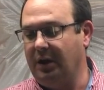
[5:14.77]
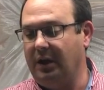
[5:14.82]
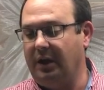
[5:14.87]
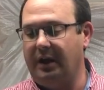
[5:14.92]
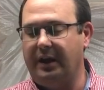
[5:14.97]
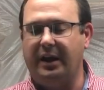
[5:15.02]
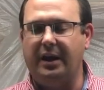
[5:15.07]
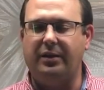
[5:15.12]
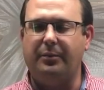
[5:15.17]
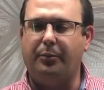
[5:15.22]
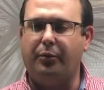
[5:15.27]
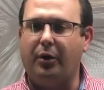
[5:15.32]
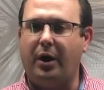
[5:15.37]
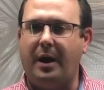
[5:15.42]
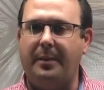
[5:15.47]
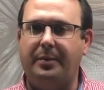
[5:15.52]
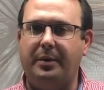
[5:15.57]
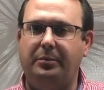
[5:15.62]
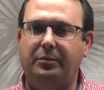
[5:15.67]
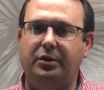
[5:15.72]
Again, the
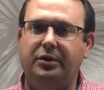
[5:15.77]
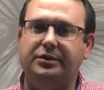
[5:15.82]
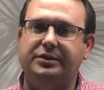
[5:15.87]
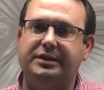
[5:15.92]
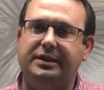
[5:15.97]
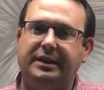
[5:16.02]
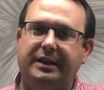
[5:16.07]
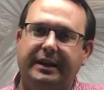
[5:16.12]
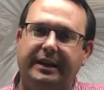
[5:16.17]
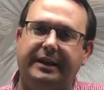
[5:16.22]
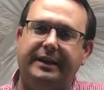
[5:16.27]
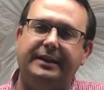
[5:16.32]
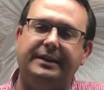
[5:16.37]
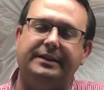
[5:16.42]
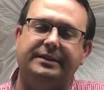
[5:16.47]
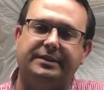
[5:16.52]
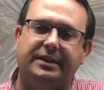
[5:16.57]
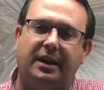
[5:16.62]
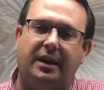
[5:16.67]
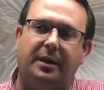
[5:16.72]
prop I'm using
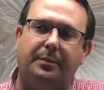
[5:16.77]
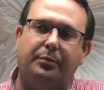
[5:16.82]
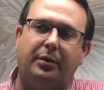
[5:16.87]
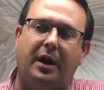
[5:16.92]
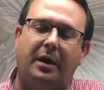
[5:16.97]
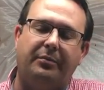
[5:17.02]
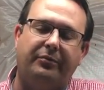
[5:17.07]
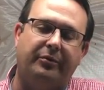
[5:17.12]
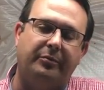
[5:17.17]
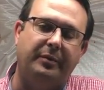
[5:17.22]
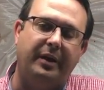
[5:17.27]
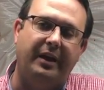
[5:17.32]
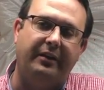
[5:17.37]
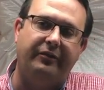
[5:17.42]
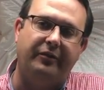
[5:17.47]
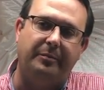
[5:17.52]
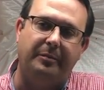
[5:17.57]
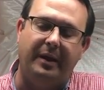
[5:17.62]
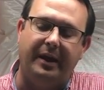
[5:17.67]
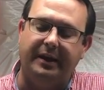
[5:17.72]
is a prop from
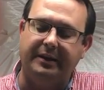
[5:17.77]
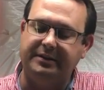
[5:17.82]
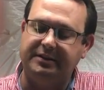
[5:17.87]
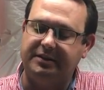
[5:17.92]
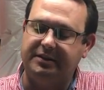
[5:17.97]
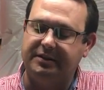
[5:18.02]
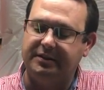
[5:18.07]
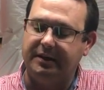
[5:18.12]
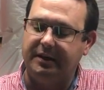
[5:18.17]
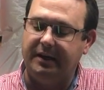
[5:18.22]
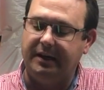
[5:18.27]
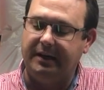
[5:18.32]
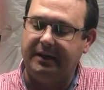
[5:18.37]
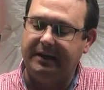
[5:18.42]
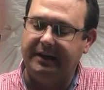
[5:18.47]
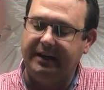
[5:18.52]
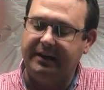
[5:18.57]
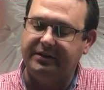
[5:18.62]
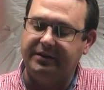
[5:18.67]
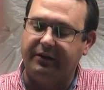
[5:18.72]
FMS.
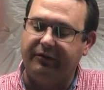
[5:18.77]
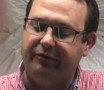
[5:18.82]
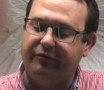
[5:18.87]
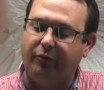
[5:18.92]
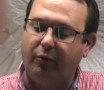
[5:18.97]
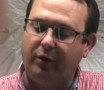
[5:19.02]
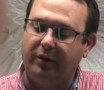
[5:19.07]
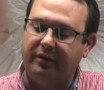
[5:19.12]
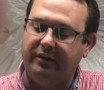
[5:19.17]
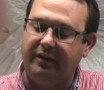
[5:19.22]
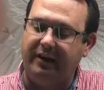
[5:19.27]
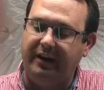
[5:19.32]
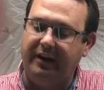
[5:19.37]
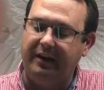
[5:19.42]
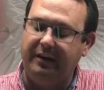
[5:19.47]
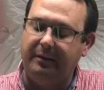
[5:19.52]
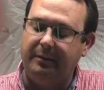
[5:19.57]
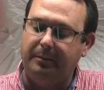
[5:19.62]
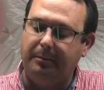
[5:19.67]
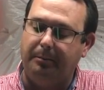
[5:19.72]
It's a
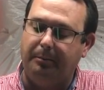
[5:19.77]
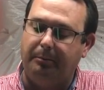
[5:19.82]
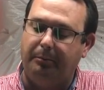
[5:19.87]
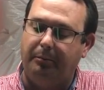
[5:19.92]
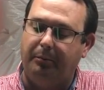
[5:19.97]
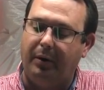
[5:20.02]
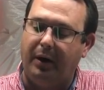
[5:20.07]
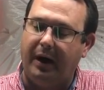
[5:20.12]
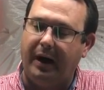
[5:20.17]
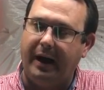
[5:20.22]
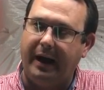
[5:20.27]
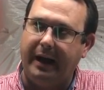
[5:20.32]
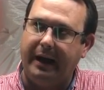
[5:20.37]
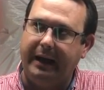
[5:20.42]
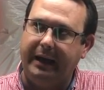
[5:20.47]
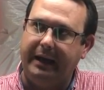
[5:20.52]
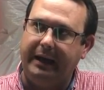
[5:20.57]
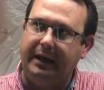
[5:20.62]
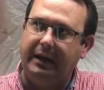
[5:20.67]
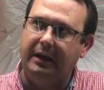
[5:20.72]
14
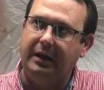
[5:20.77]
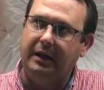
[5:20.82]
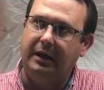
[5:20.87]
by